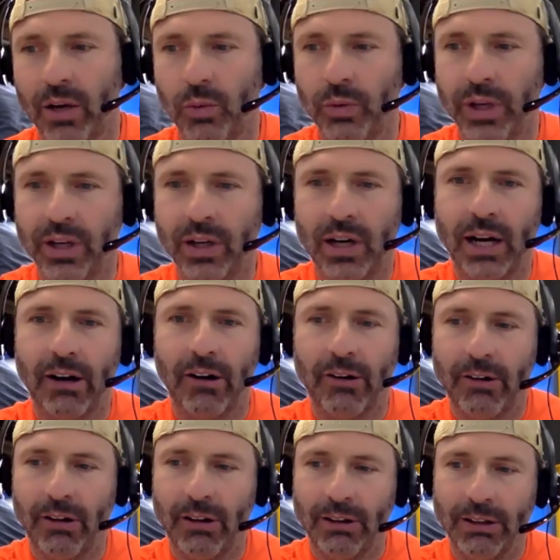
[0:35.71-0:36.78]
we had hired
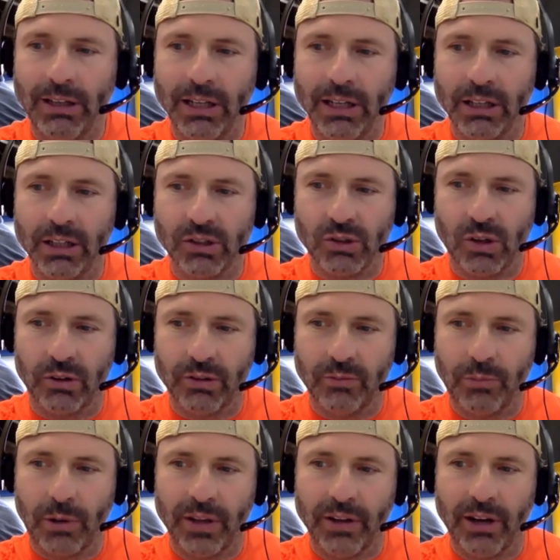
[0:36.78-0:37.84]
a lean consultant
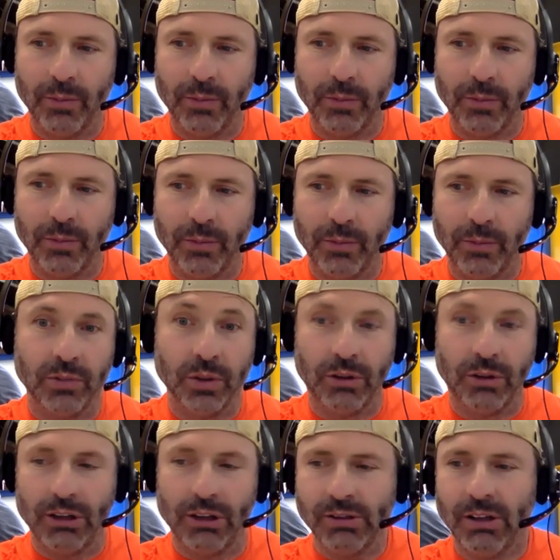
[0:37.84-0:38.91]
by the name of Jim
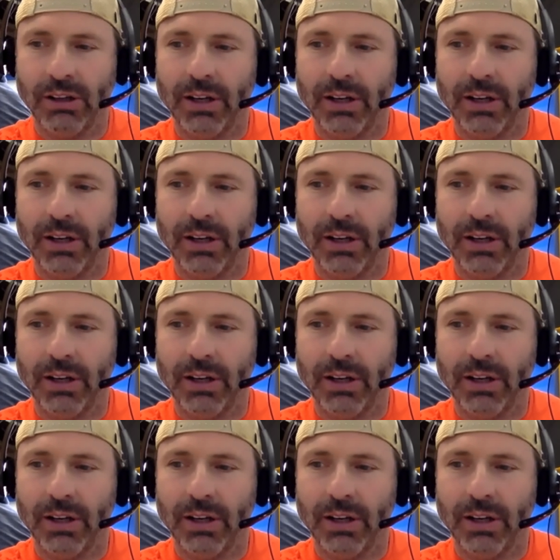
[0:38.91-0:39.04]
Lewis,